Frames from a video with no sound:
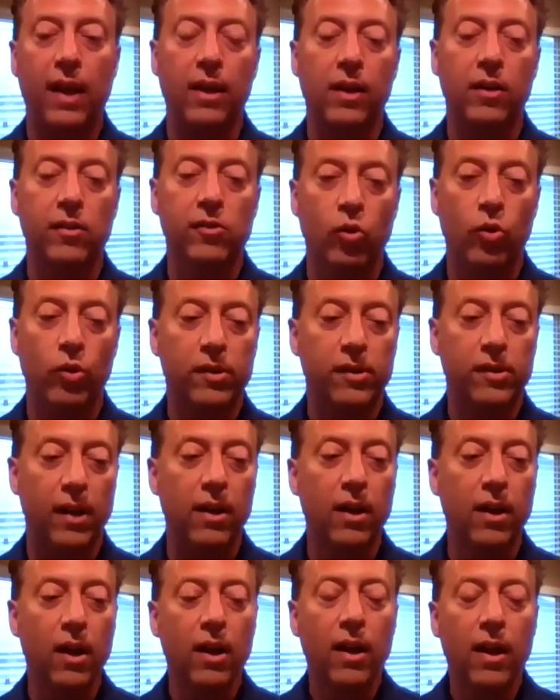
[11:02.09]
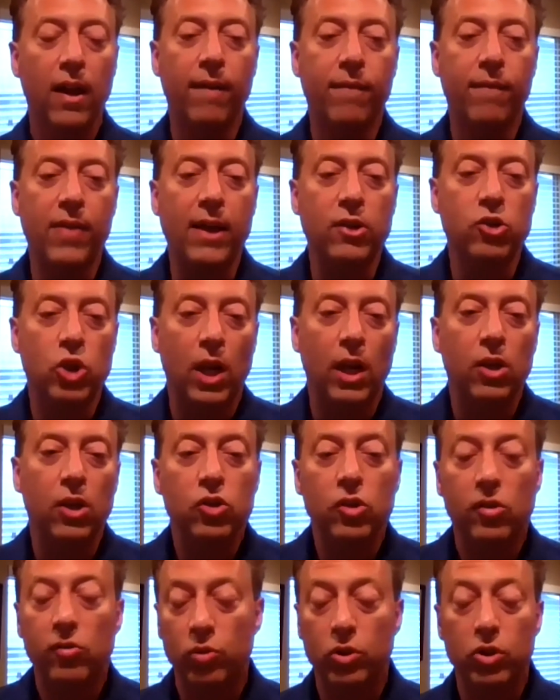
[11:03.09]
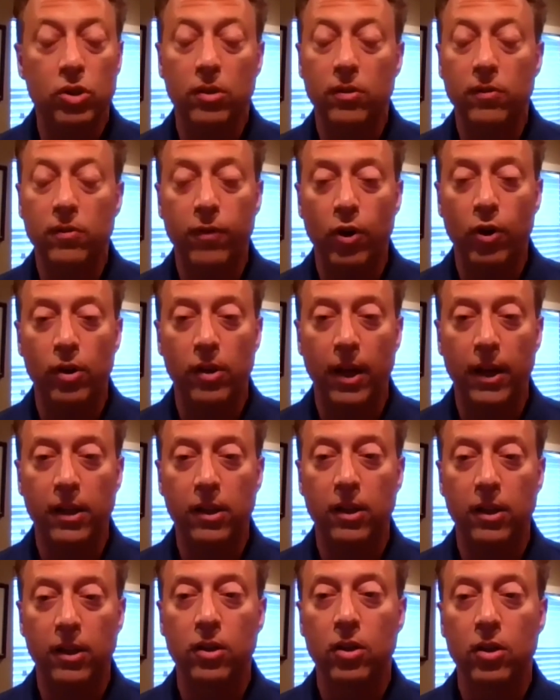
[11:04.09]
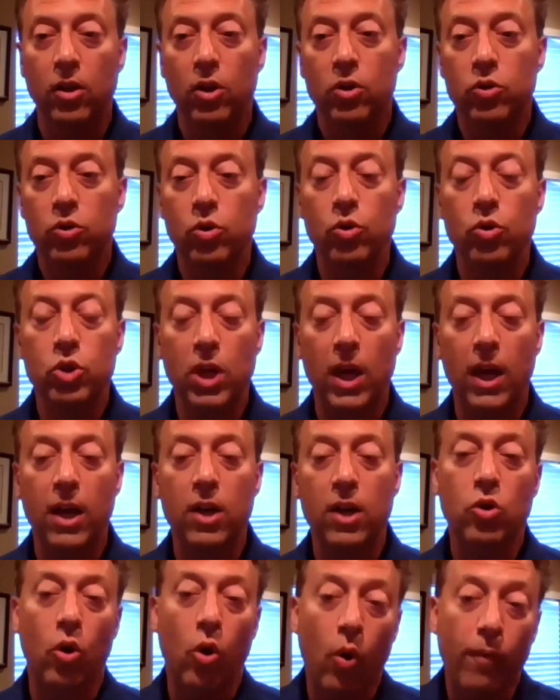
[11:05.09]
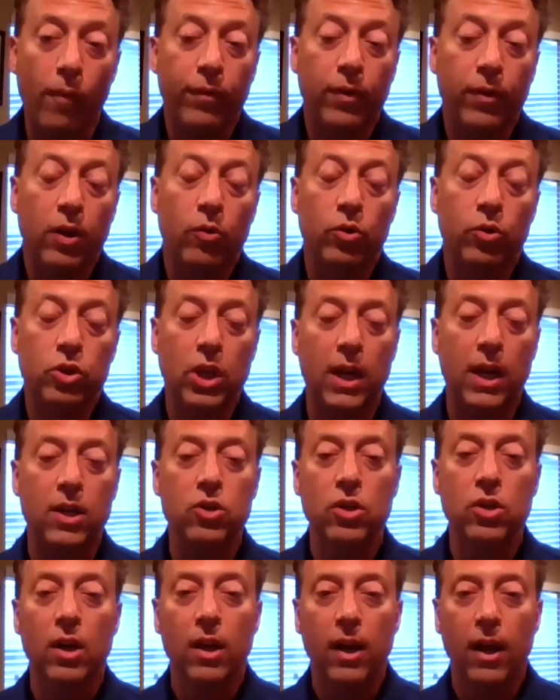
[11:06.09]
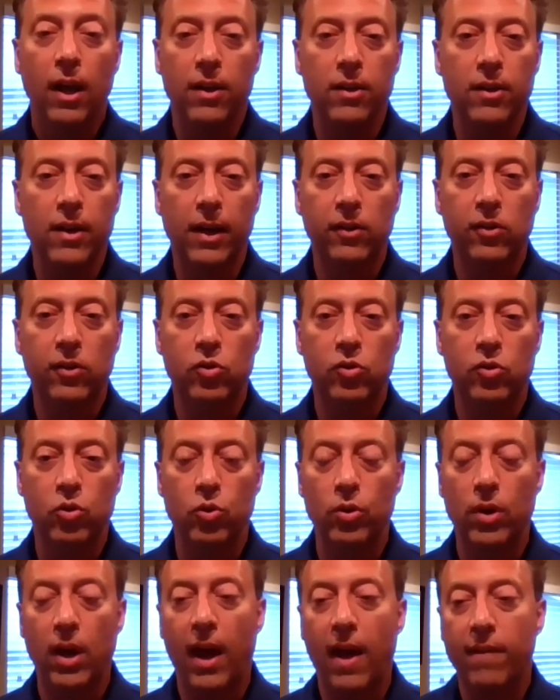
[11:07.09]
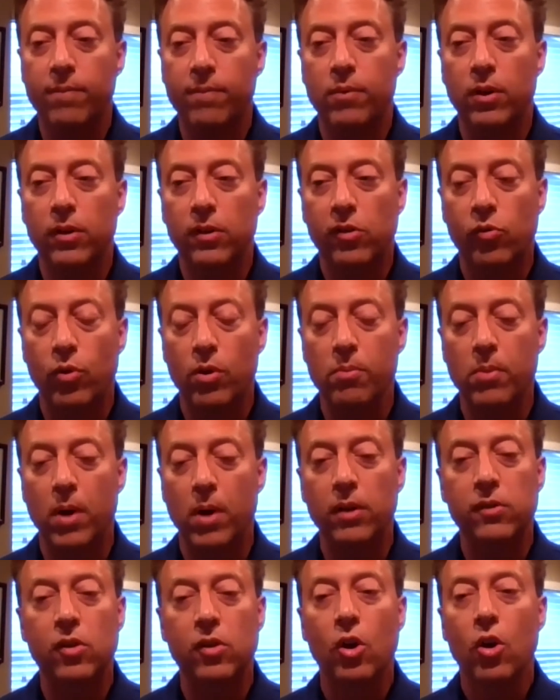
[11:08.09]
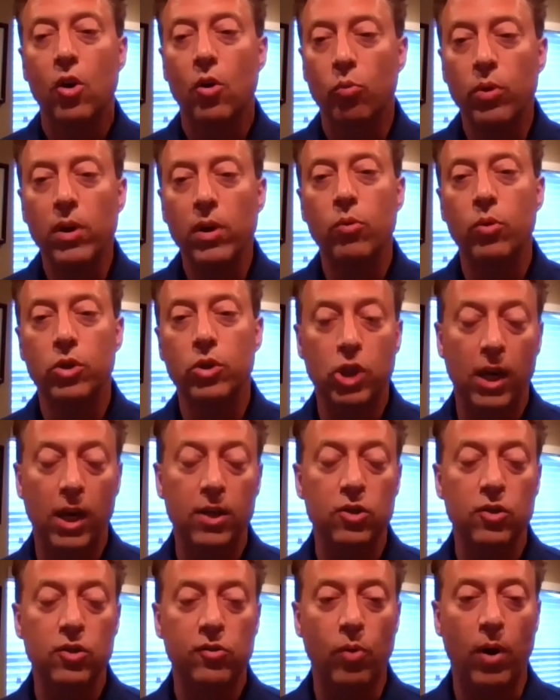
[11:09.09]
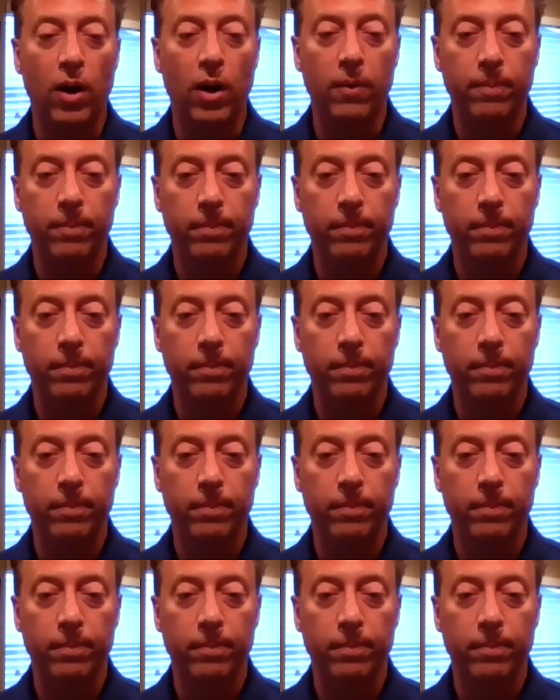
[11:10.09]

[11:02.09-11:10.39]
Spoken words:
As Lauren said, if that changes, which it's very likely to change, or hopefully it will change in the next 2.5 months, 3 months, we would change as well.